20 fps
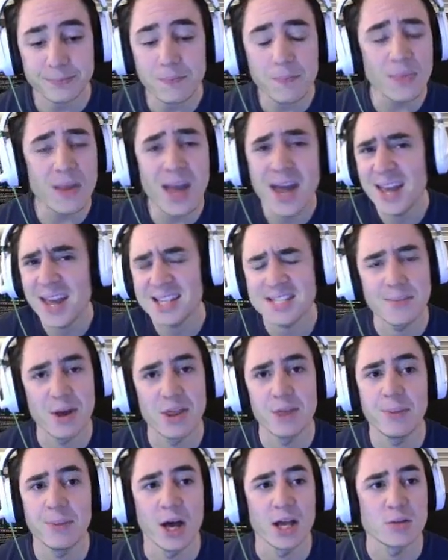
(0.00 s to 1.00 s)
And he has some
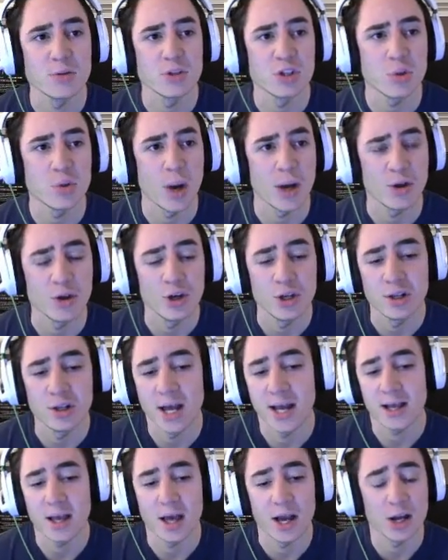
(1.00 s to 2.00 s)
other perks which are quite good,
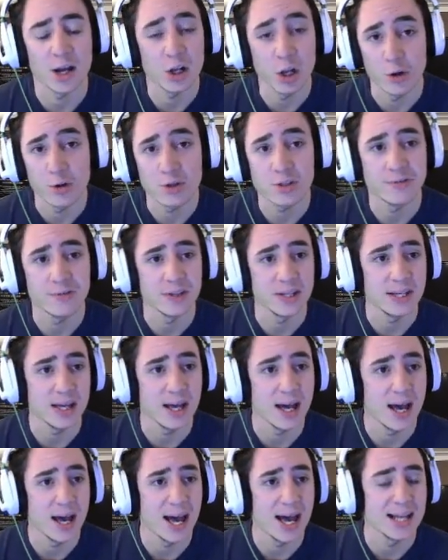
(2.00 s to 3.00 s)
like Cloaked for the
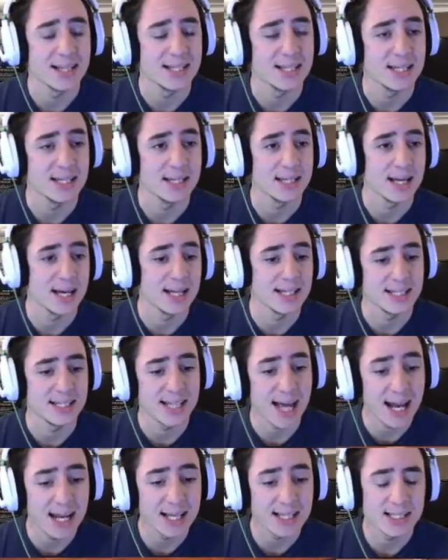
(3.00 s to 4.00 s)

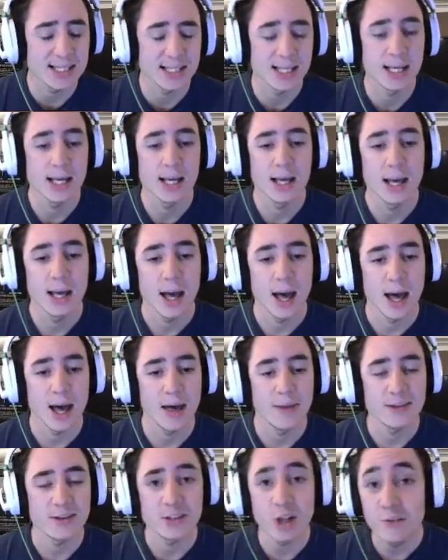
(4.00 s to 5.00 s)
anti-Dallas.
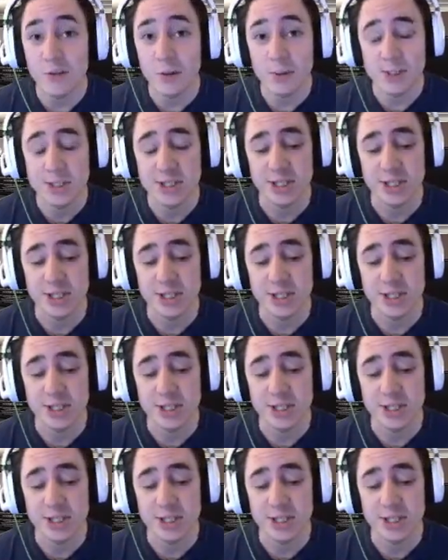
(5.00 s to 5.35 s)
There's a lot of options he